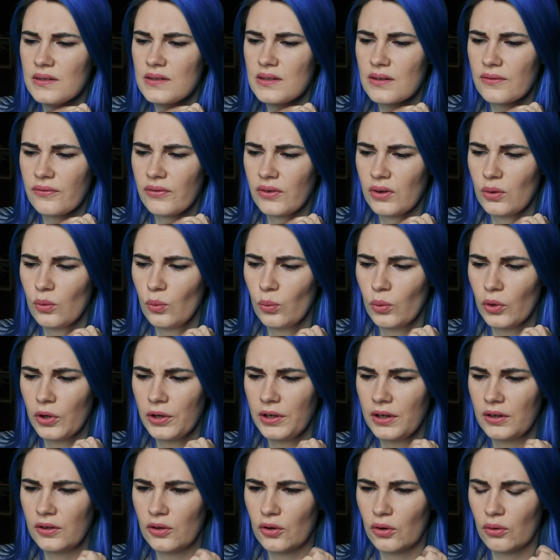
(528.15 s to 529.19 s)
different
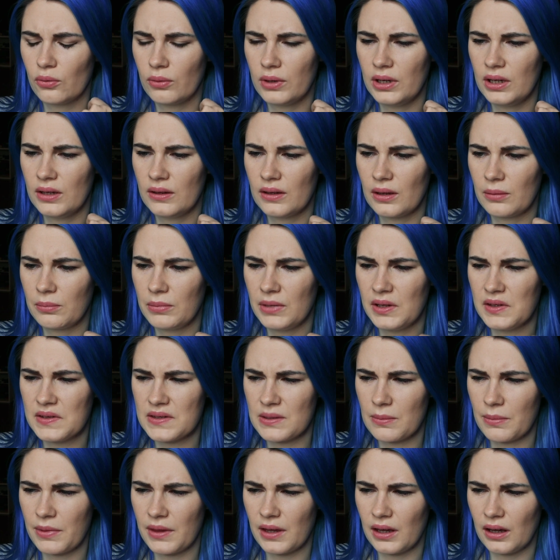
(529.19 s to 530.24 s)
word in Korean that means
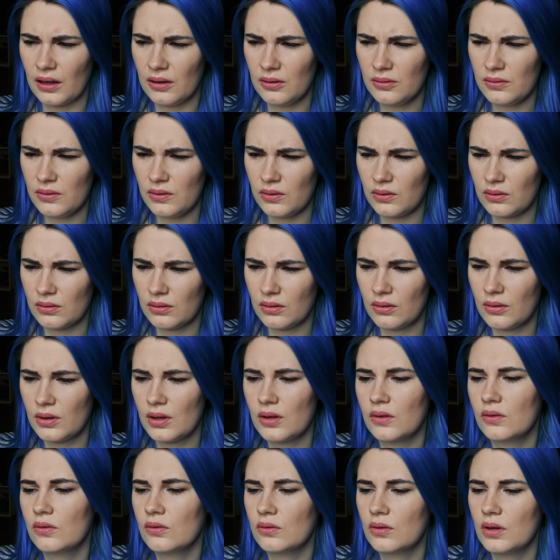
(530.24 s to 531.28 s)
something else? Oh,
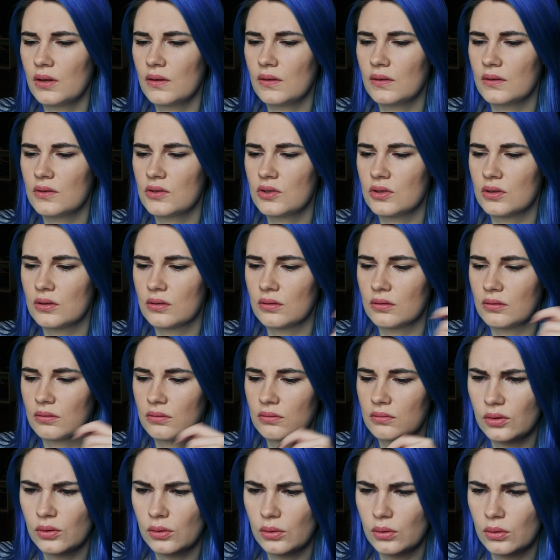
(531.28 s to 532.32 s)
there's no translation.
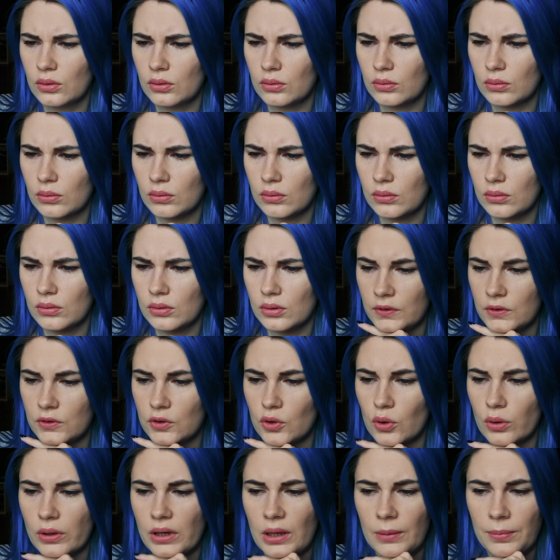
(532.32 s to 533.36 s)
So,
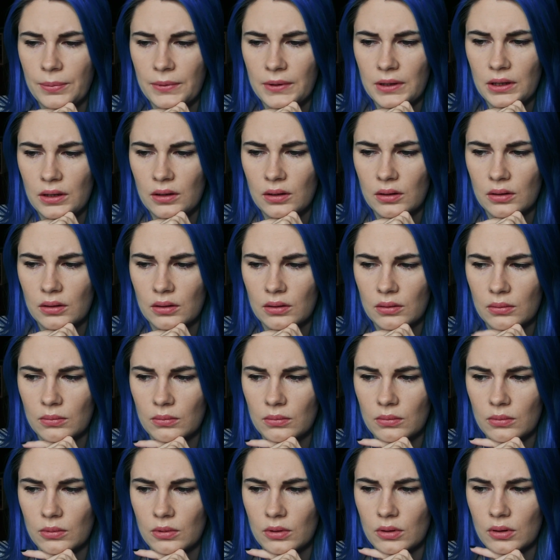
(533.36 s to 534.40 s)
Dokepi
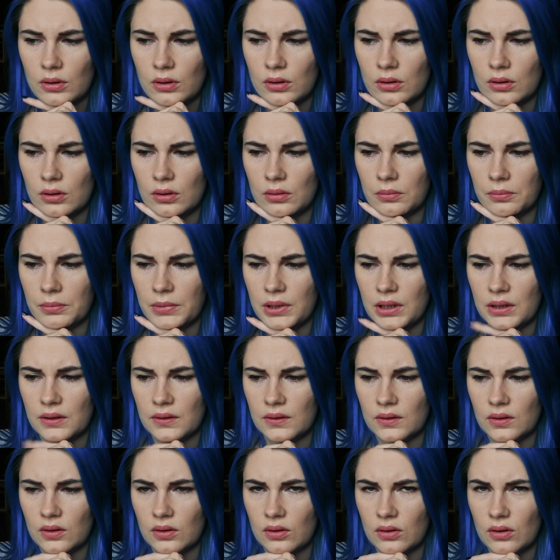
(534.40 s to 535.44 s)

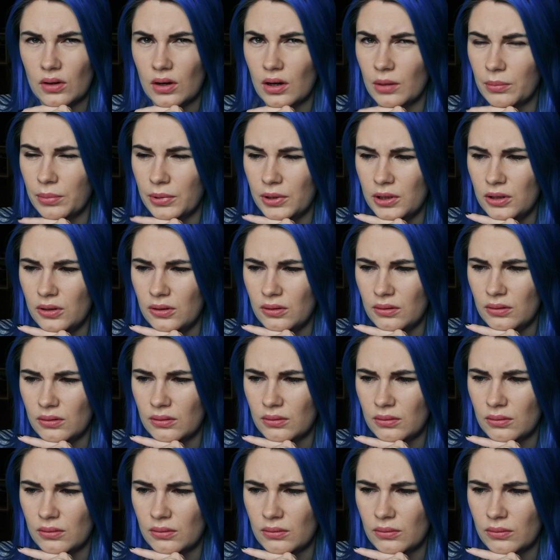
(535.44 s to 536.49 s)
means goblin,
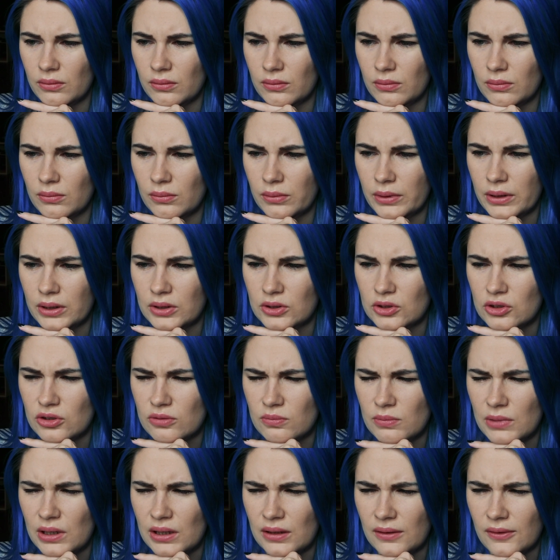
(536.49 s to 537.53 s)

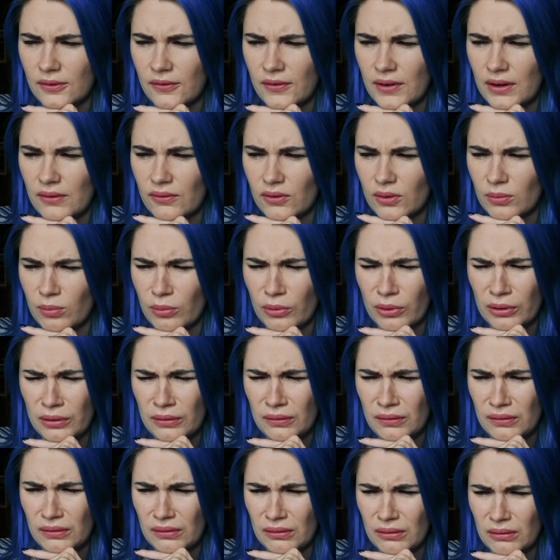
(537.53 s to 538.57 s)
which means favorite
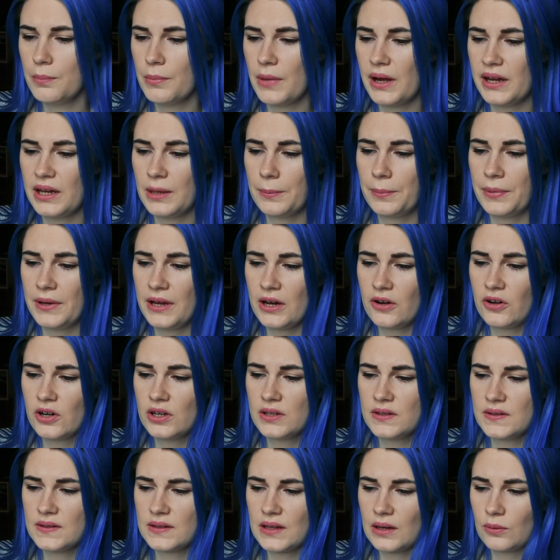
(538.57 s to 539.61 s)
boys. My
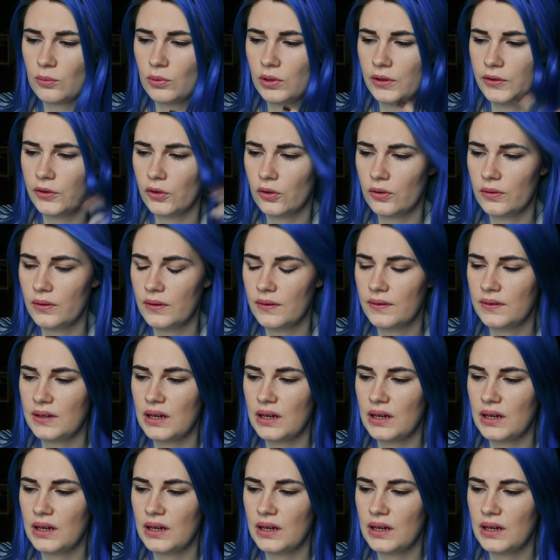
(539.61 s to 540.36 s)
appearance that will turn this